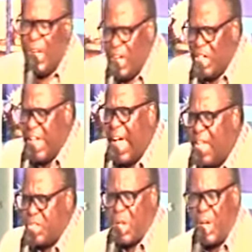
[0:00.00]

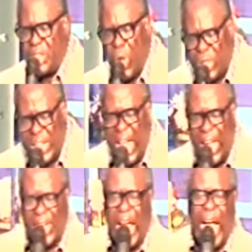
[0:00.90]
yes to the
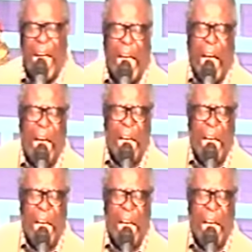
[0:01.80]
end the higher